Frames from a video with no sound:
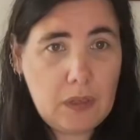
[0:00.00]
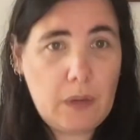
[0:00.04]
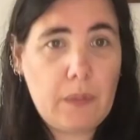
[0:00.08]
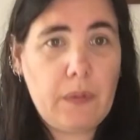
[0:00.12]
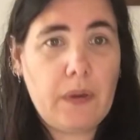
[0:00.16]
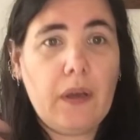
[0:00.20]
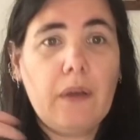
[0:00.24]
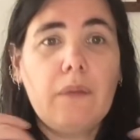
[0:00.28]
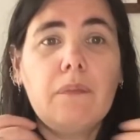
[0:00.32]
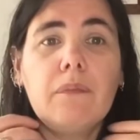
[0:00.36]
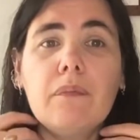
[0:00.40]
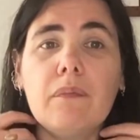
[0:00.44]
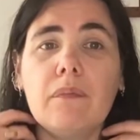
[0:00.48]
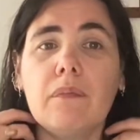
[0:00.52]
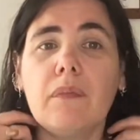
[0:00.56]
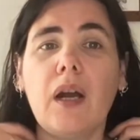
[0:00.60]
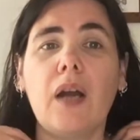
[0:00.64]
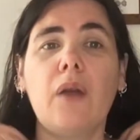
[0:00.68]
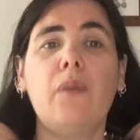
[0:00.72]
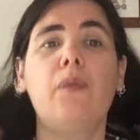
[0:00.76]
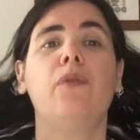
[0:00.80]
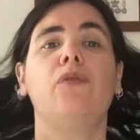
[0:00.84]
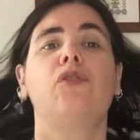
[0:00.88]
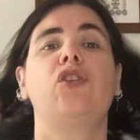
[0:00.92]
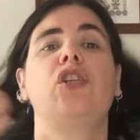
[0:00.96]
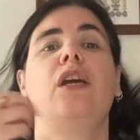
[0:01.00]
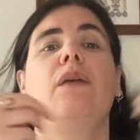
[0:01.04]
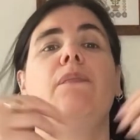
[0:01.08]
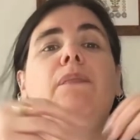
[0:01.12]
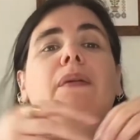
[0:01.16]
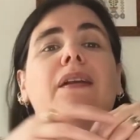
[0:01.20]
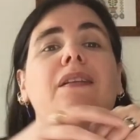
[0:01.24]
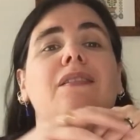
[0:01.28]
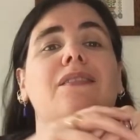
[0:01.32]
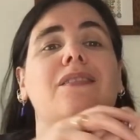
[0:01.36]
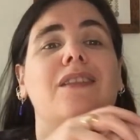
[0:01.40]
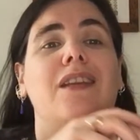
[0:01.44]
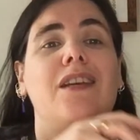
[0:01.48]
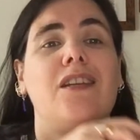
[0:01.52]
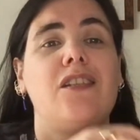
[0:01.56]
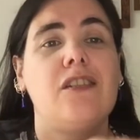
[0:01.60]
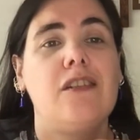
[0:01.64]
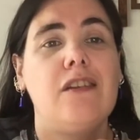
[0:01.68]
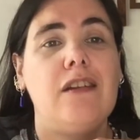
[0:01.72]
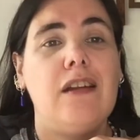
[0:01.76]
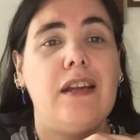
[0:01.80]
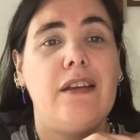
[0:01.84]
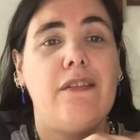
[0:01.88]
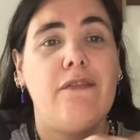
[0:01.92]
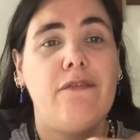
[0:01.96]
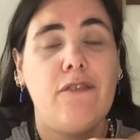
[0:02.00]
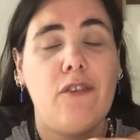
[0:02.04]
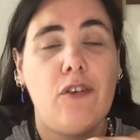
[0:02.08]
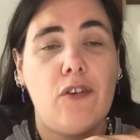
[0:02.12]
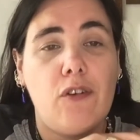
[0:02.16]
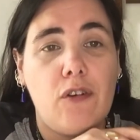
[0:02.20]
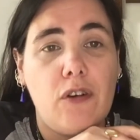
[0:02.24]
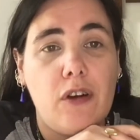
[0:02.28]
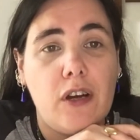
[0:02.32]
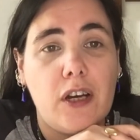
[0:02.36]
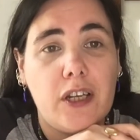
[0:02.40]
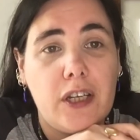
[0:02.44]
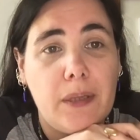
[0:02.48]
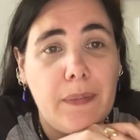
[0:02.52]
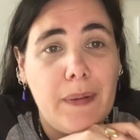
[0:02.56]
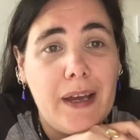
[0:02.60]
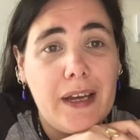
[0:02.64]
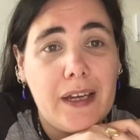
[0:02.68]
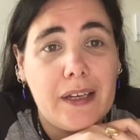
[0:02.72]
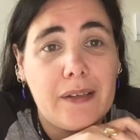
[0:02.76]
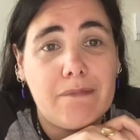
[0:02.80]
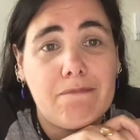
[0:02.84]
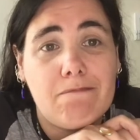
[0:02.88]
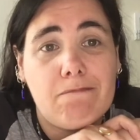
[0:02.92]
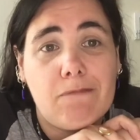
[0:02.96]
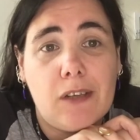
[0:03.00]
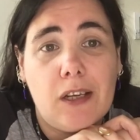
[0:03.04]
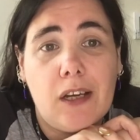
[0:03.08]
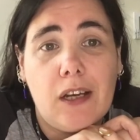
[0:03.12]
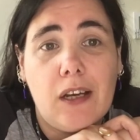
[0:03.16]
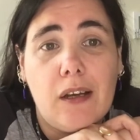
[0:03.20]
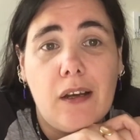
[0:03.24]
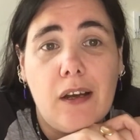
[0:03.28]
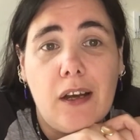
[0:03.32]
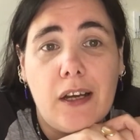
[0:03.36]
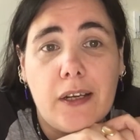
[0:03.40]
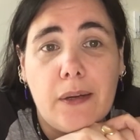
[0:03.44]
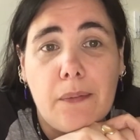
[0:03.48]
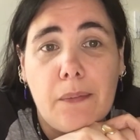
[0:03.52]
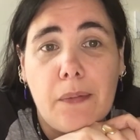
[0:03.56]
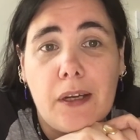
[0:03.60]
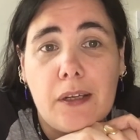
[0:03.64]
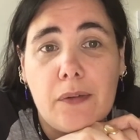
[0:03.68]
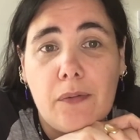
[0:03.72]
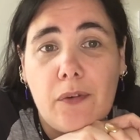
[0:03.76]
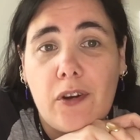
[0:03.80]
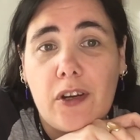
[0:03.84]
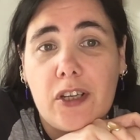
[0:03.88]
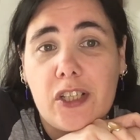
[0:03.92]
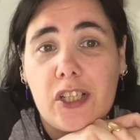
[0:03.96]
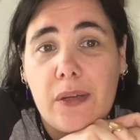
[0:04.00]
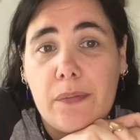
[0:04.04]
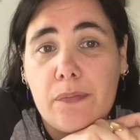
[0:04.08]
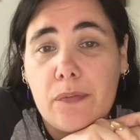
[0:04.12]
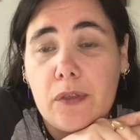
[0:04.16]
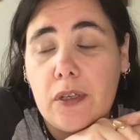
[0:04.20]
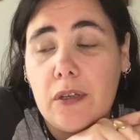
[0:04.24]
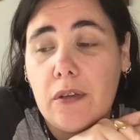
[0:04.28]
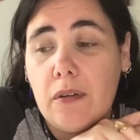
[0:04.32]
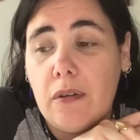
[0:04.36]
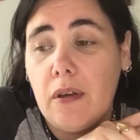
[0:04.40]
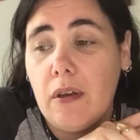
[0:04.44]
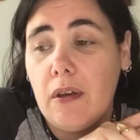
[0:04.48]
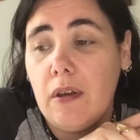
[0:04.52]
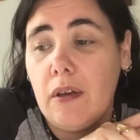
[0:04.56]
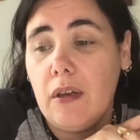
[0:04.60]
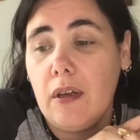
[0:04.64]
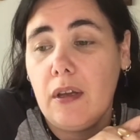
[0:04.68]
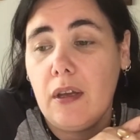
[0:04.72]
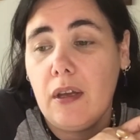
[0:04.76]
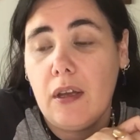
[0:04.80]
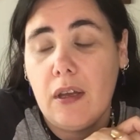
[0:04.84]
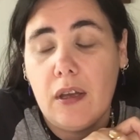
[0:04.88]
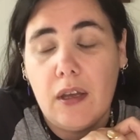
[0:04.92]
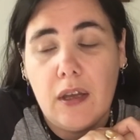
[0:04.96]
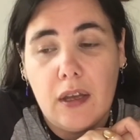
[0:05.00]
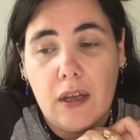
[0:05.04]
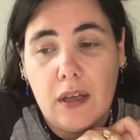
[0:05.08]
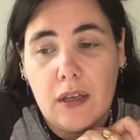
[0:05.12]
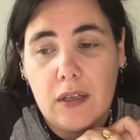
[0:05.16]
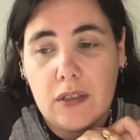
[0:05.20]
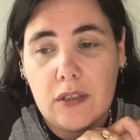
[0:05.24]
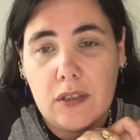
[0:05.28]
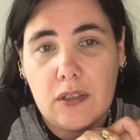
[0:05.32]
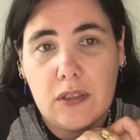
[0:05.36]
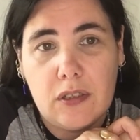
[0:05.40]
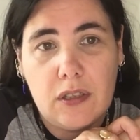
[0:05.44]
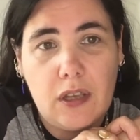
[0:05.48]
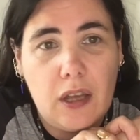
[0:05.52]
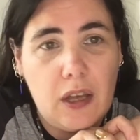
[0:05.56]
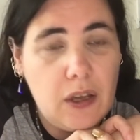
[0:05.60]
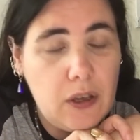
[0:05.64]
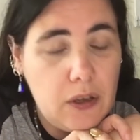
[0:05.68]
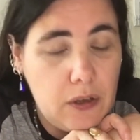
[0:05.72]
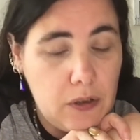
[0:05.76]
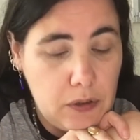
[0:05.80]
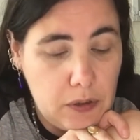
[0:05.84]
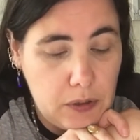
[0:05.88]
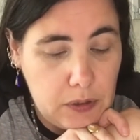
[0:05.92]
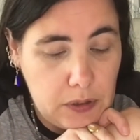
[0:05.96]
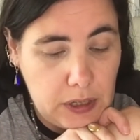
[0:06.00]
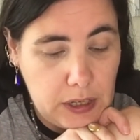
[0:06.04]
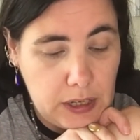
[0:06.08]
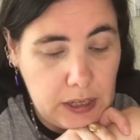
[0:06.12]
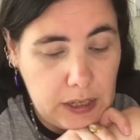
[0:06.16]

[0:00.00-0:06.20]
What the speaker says: There we go. I will ship internationally for a goodie bag. I don't mind where I ship to. So,